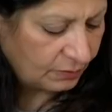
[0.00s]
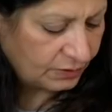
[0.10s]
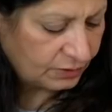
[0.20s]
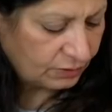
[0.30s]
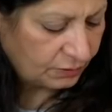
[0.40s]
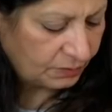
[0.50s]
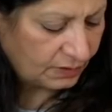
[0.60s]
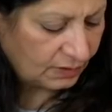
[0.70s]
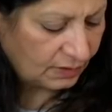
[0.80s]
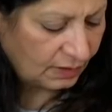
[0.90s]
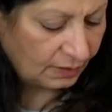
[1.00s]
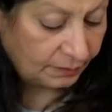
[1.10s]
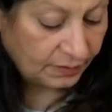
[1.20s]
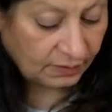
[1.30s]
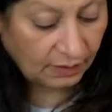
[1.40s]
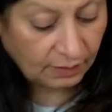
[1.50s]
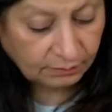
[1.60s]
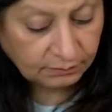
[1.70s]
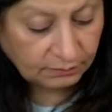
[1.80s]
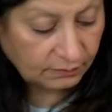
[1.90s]
want you to be really helping
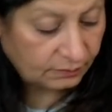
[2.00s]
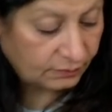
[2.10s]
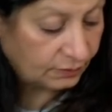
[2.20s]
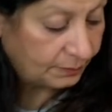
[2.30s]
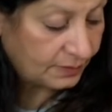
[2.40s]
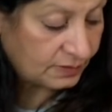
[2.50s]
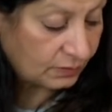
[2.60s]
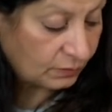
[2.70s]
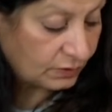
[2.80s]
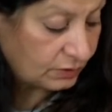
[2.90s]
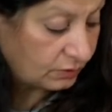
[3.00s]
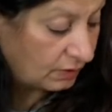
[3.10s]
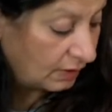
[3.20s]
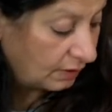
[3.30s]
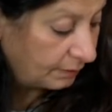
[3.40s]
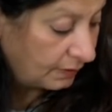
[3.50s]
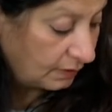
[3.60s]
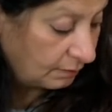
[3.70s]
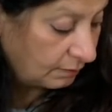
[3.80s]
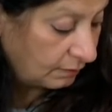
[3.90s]
them. Your person wants you to help
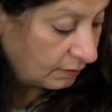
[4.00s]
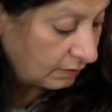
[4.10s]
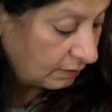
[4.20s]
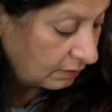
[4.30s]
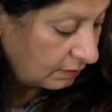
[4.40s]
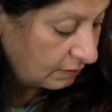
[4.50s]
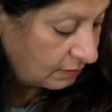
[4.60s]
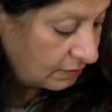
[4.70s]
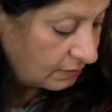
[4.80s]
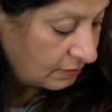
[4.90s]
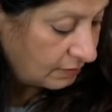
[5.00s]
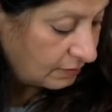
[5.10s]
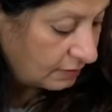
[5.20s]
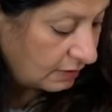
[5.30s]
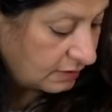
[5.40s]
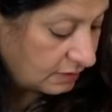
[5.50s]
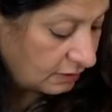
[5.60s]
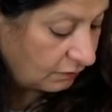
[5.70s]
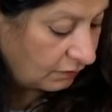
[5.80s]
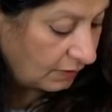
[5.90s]
him or her, instead
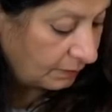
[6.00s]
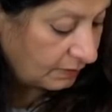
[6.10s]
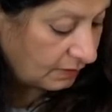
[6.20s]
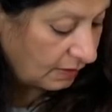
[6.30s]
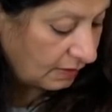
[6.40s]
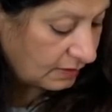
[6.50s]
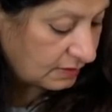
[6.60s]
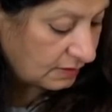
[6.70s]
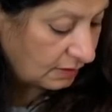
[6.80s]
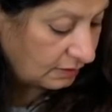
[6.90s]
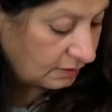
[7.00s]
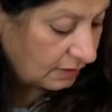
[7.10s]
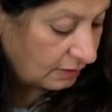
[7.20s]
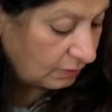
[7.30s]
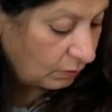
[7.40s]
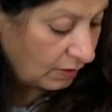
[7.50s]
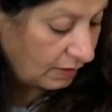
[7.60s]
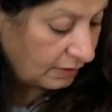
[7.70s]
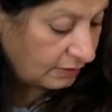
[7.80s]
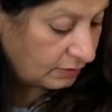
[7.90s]
of helping the ex, and they
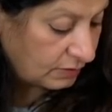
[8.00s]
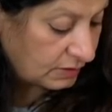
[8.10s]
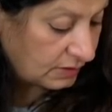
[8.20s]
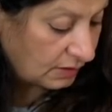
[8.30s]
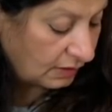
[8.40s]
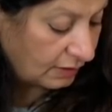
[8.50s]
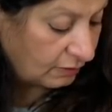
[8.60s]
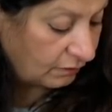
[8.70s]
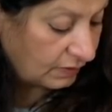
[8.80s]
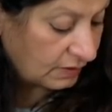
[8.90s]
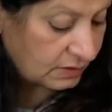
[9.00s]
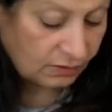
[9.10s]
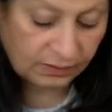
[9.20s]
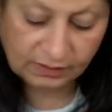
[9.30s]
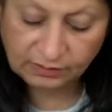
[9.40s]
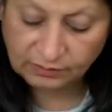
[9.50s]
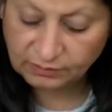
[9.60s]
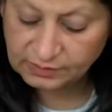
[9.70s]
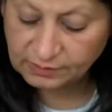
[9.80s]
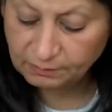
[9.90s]
why they still like you know, feel sorry
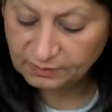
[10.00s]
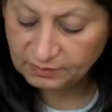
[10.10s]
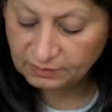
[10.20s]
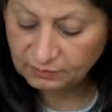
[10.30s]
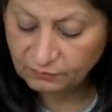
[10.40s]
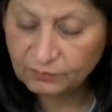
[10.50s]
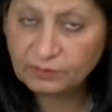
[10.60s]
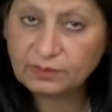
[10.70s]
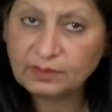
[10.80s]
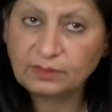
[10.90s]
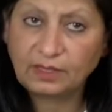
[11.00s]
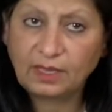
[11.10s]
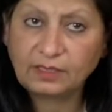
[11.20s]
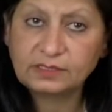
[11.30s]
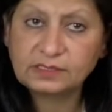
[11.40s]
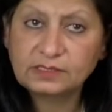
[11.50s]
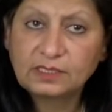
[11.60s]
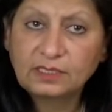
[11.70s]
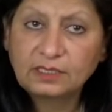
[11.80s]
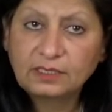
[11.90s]
or sympathy for the ex.
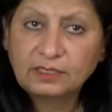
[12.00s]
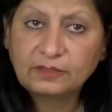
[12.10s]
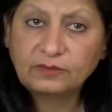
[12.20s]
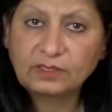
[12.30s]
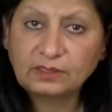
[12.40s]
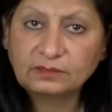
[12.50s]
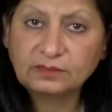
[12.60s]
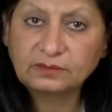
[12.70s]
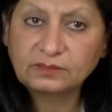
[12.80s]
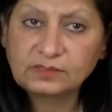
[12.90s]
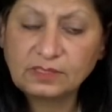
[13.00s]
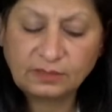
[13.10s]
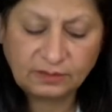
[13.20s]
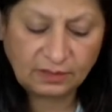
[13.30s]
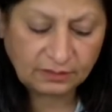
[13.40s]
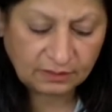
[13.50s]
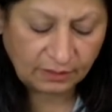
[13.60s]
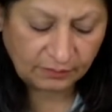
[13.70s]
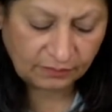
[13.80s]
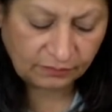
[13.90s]
They cannot understand that
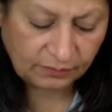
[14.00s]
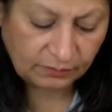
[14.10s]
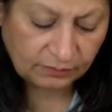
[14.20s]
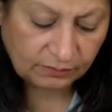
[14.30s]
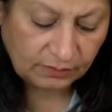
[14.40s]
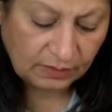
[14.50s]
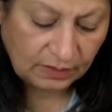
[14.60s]
coming from you,